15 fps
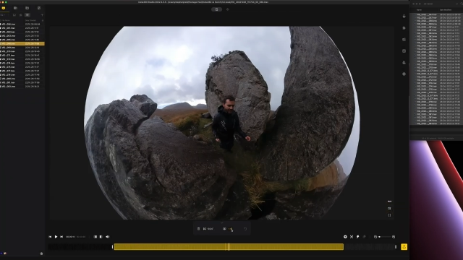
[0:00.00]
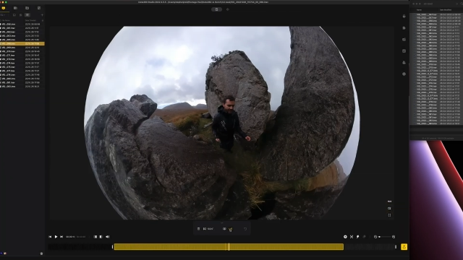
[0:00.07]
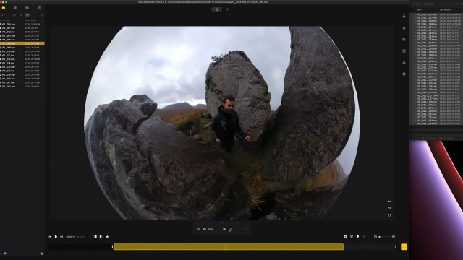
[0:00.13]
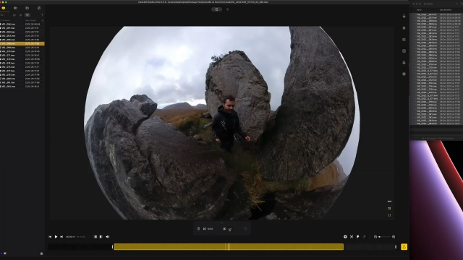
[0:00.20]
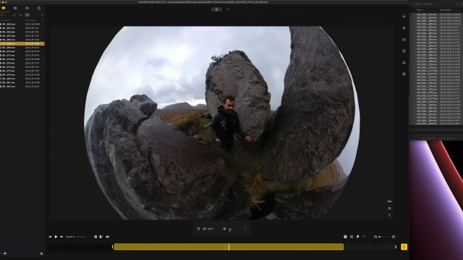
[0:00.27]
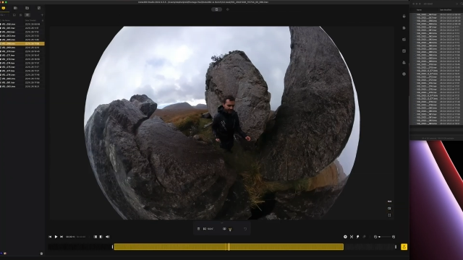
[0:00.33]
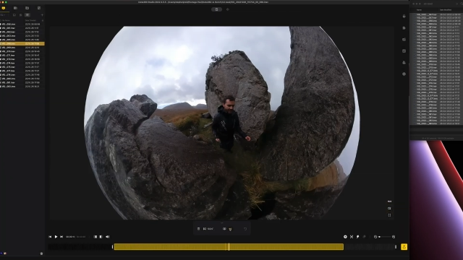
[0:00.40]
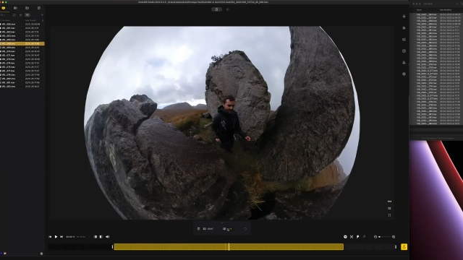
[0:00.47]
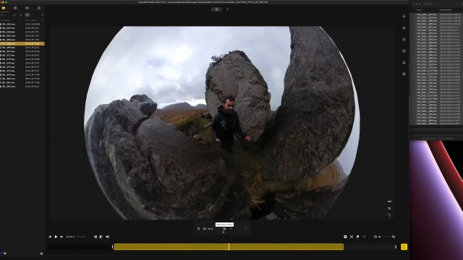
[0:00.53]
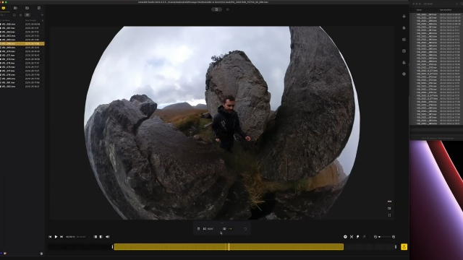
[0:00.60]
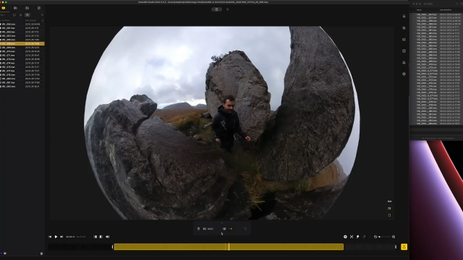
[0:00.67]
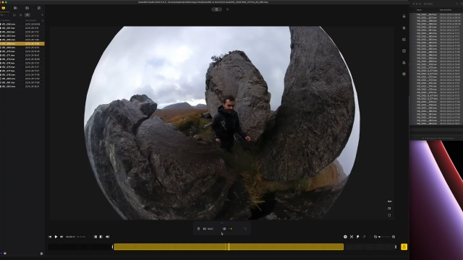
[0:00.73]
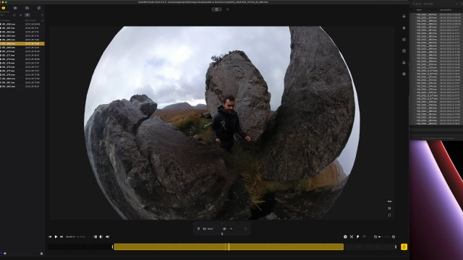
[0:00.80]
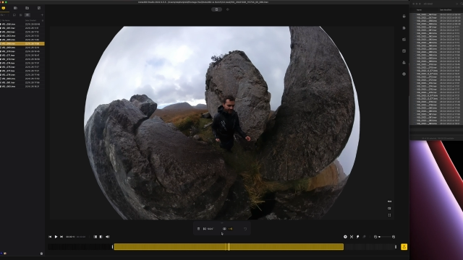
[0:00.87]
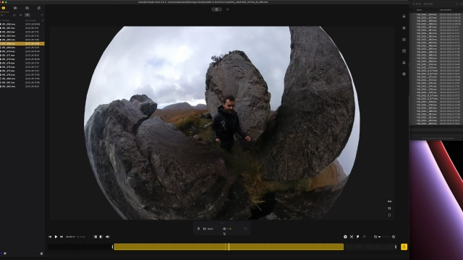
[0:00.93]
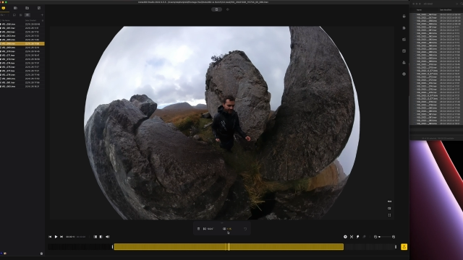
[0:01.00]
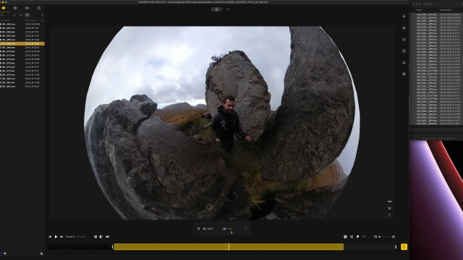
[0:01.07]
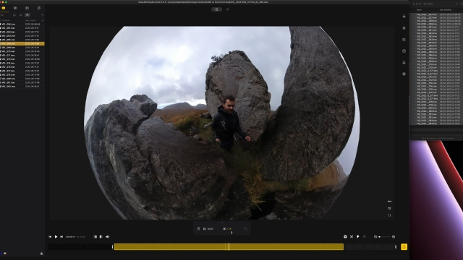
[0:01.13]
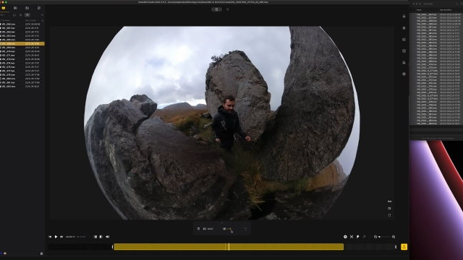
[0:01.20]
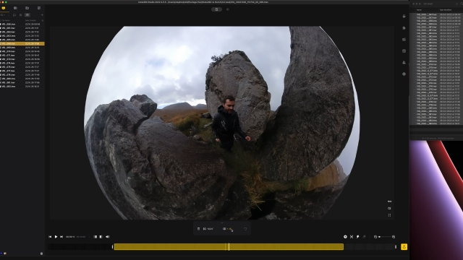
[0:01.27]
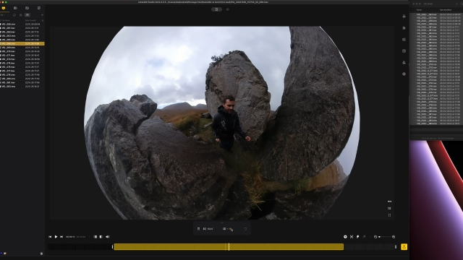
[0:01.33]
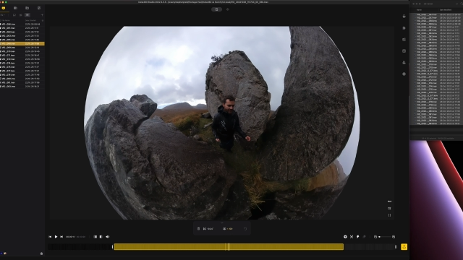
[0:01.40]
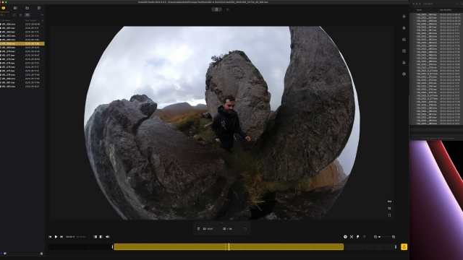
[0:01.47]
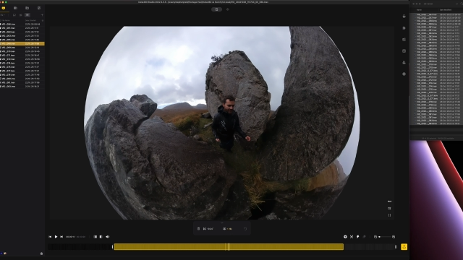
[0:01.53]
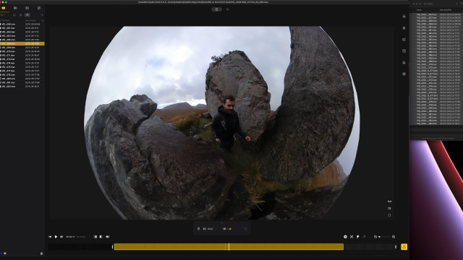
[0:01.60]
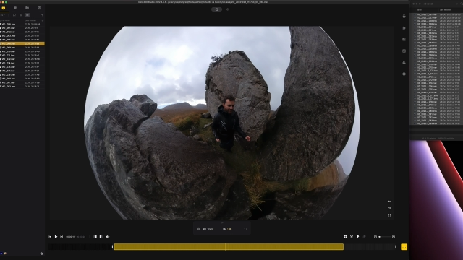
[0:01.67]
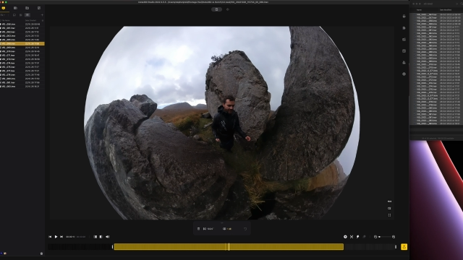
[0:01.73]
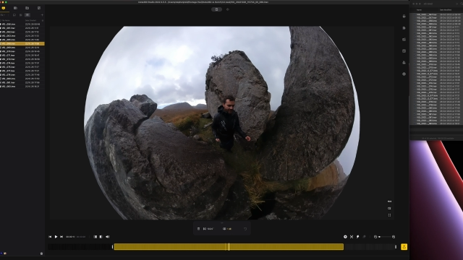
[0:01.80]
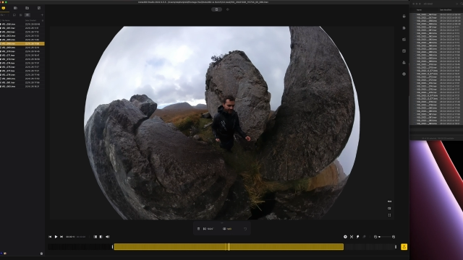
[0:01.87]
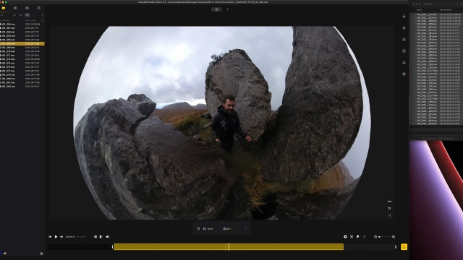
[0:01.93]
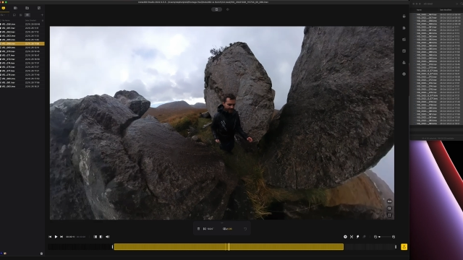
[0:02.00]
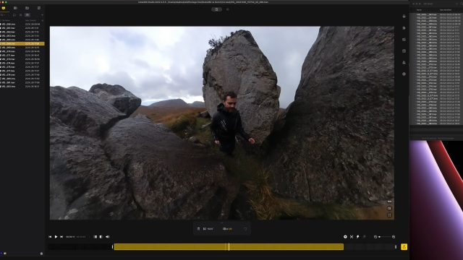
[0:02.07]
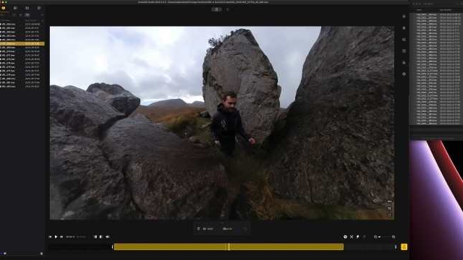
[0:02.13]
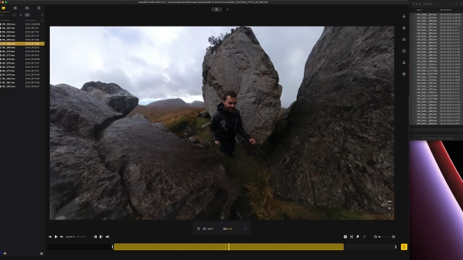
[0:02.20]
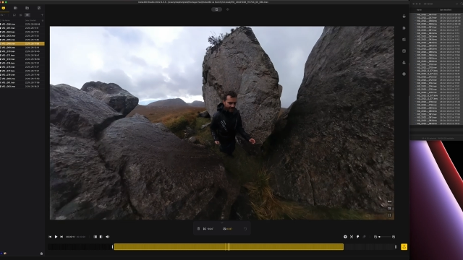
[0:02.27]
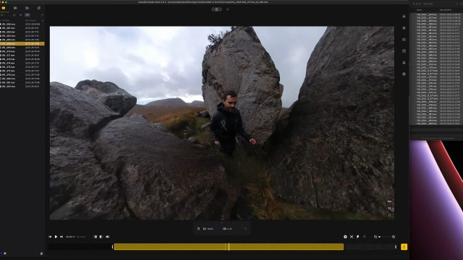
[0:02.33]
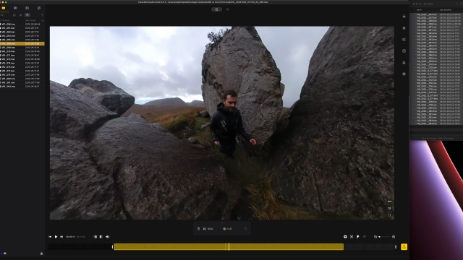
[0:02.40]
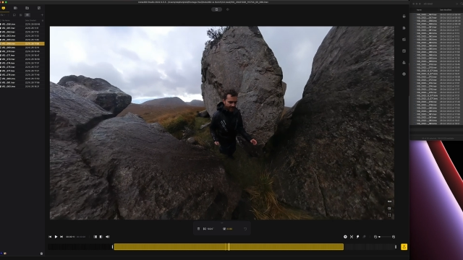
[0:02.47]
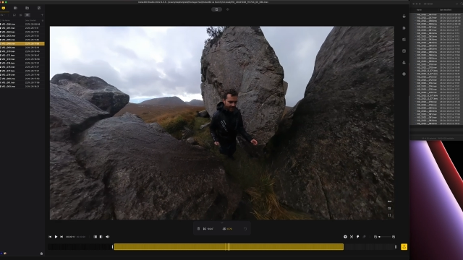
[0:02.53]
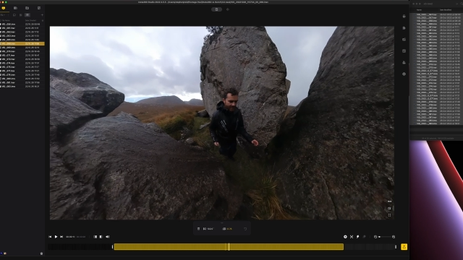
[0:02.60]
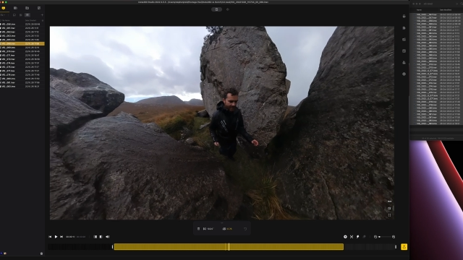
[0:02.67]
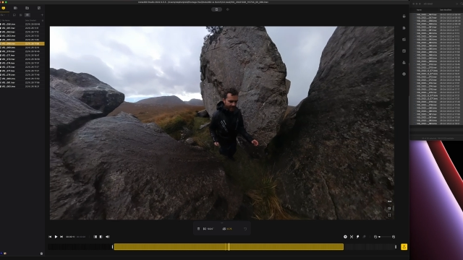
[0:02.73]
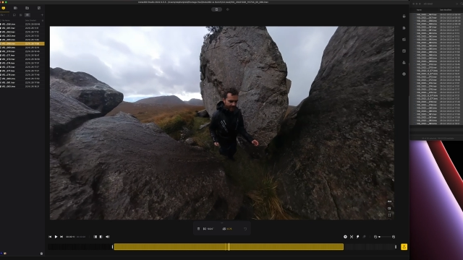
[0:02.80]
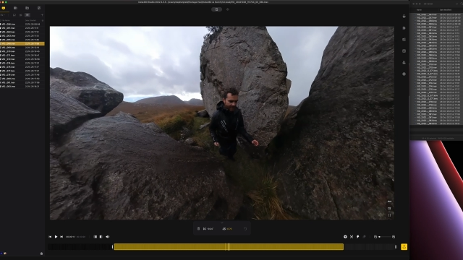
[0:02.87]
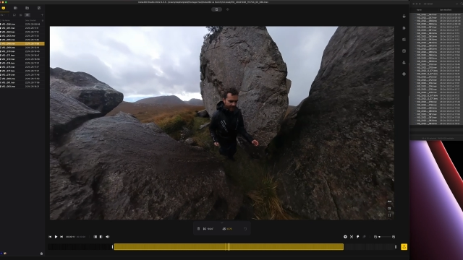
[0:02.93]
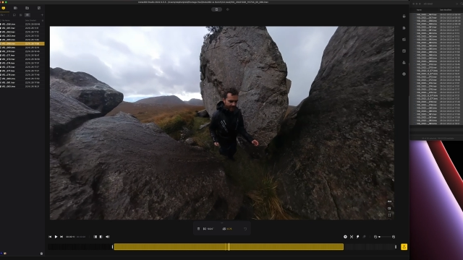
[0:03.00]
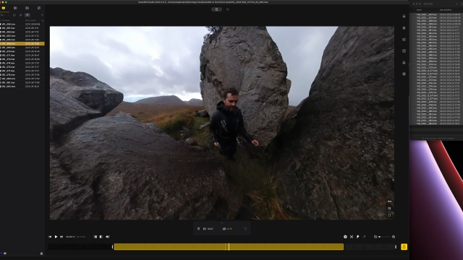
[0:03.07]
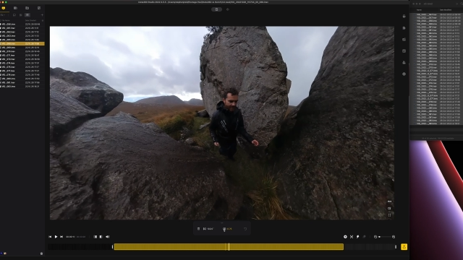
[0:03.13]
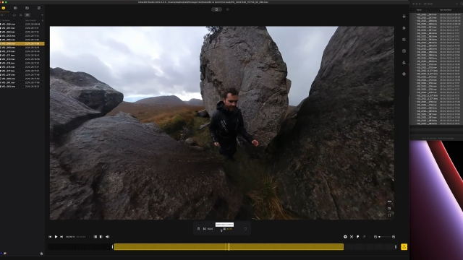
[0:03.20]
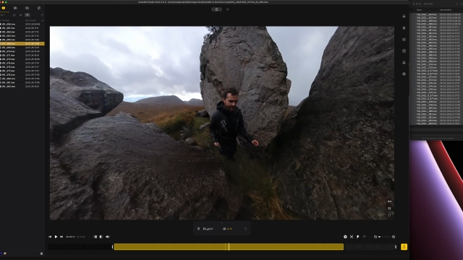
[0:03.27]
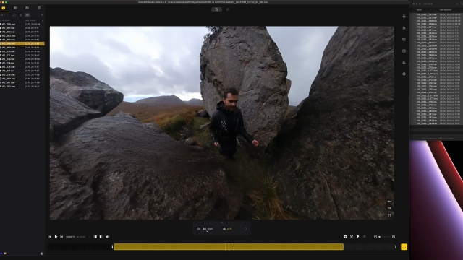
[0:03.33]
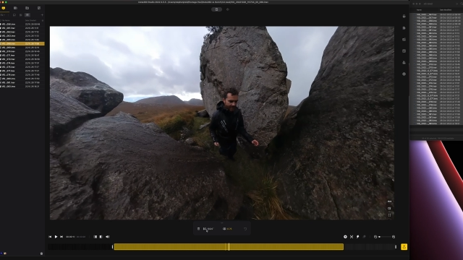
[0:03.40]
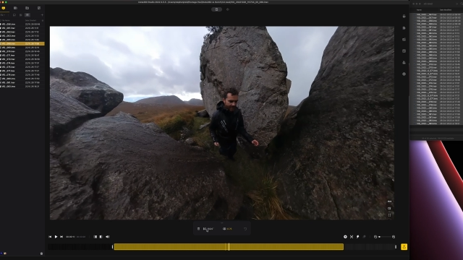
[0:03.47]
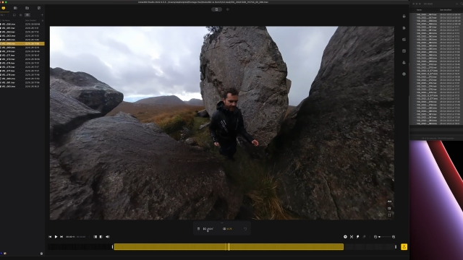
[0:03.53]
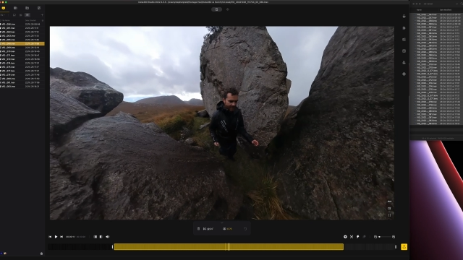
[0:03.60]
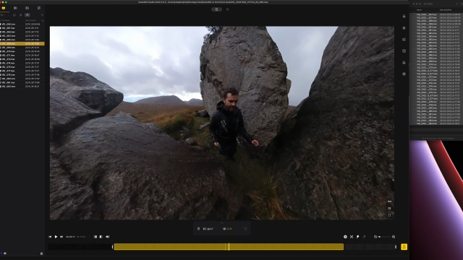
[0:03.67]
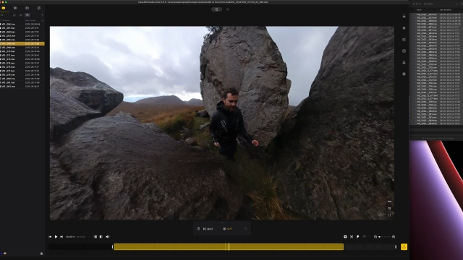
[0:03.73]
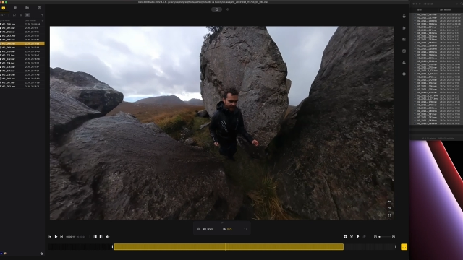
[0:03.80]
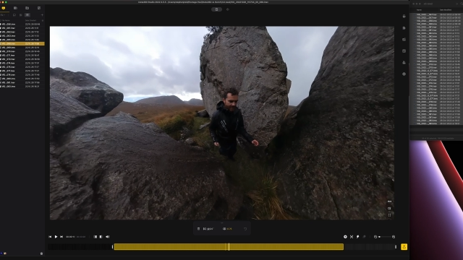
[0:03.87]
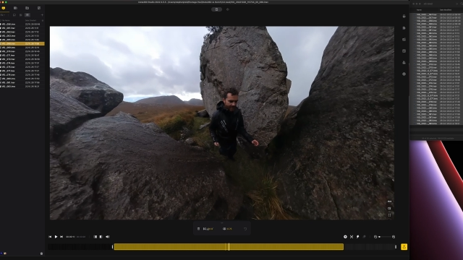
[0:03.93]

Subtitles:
[unreadable: no face in view]